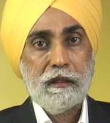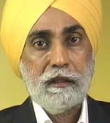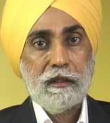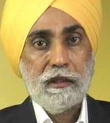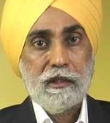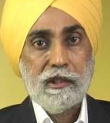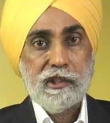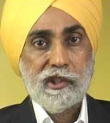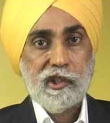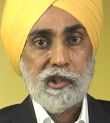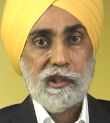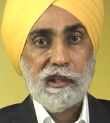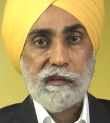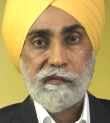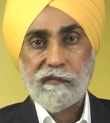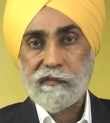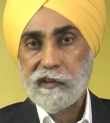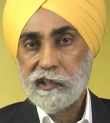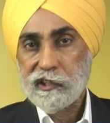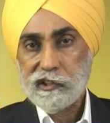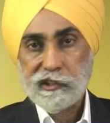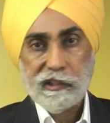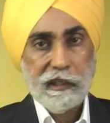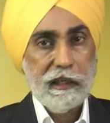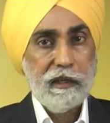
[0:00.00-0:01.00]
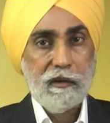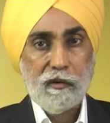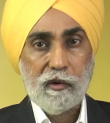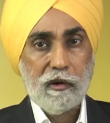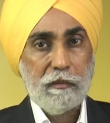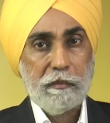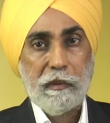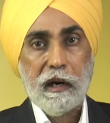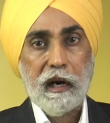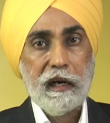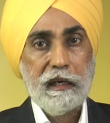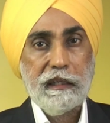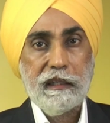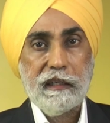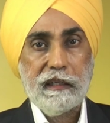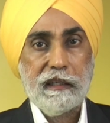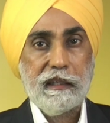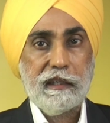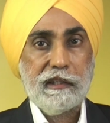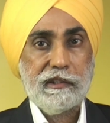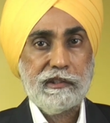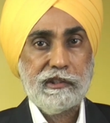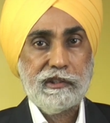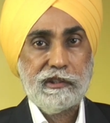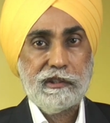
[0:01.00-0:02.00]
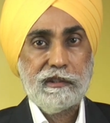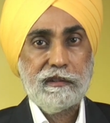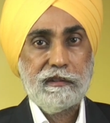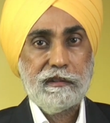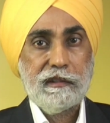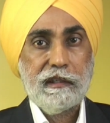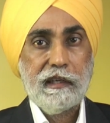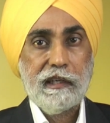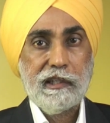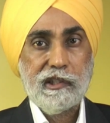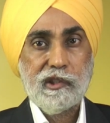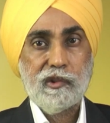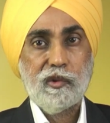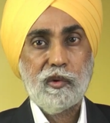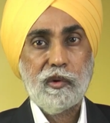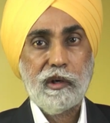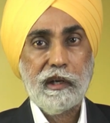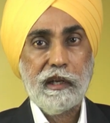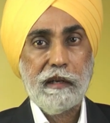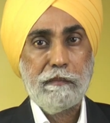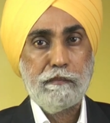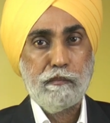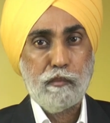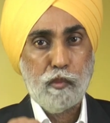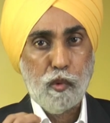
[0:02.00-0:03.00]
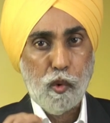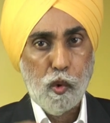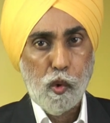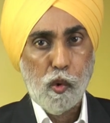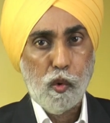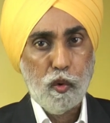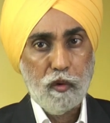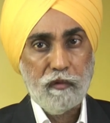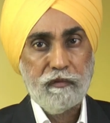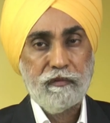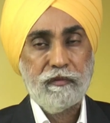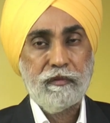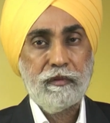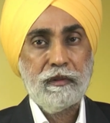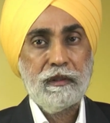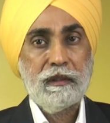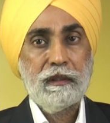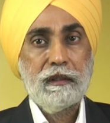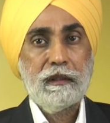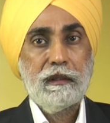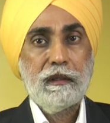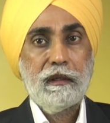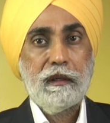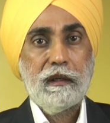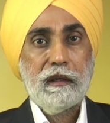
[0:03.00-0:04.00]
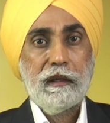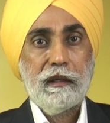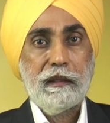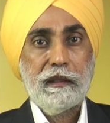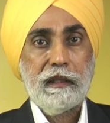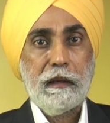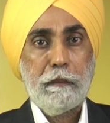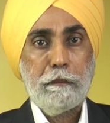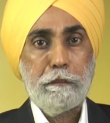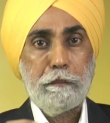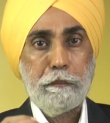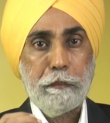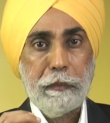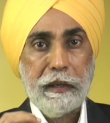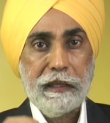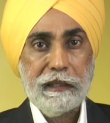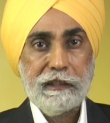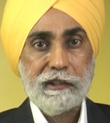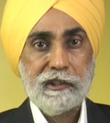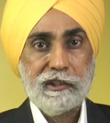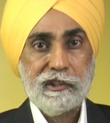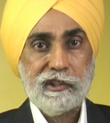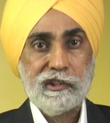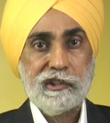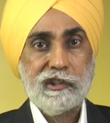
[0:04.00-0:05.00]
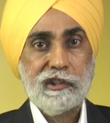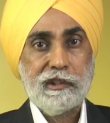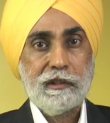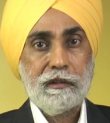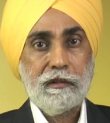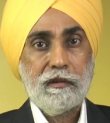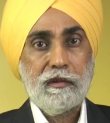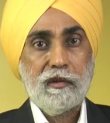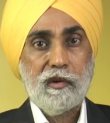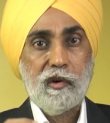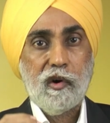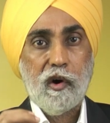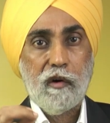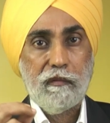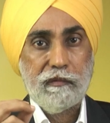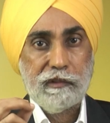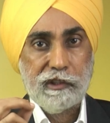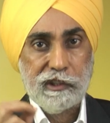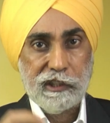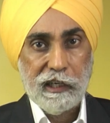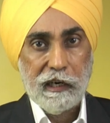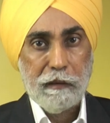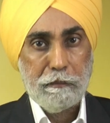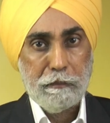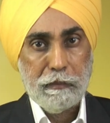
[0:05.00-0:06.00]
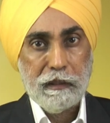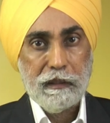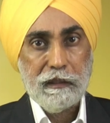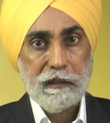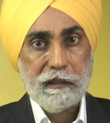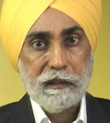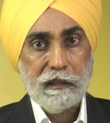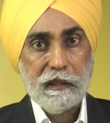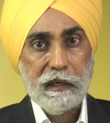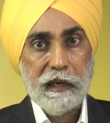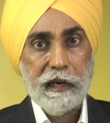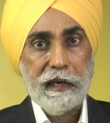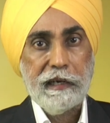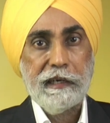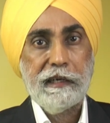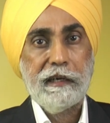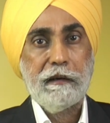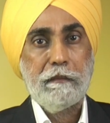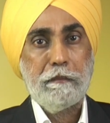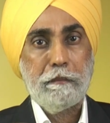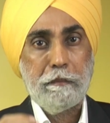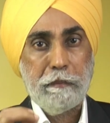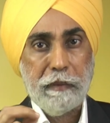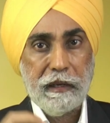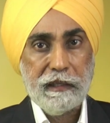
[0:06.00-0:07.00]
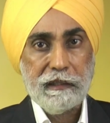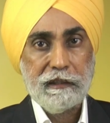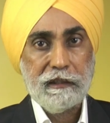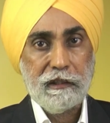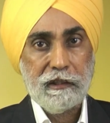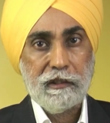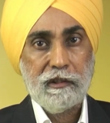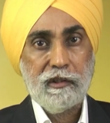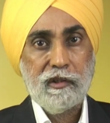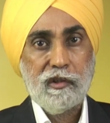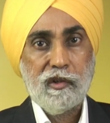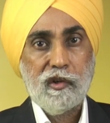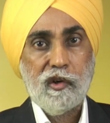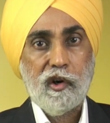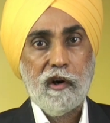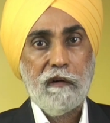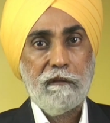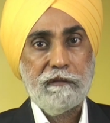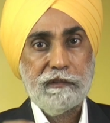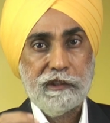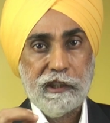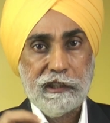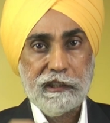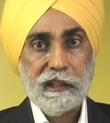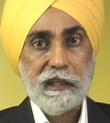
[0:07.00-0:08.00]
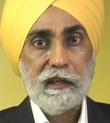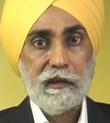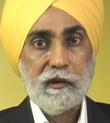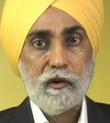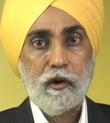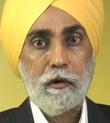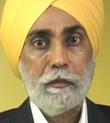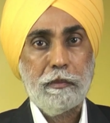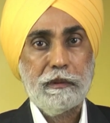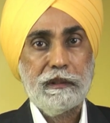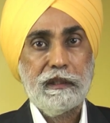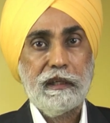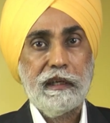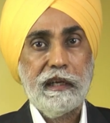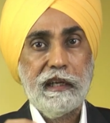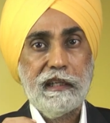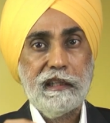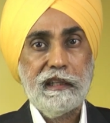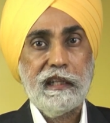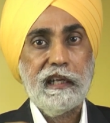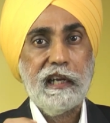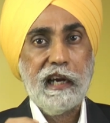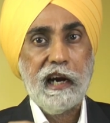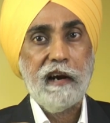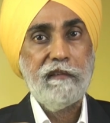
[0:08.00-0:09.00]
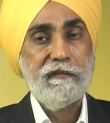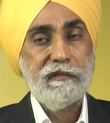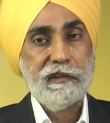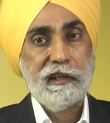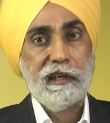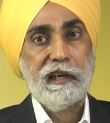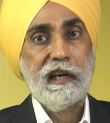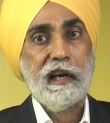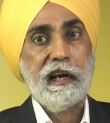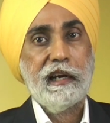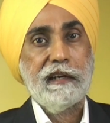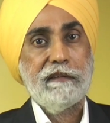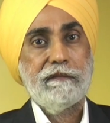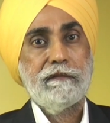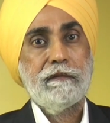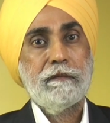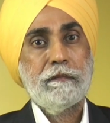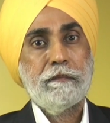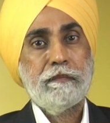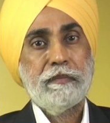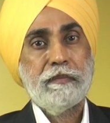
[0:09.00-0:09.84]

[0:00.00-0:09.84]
So the first thing Gurbani does is to remove the myths of Jum and the myth of Chitrgupt in the afterlife.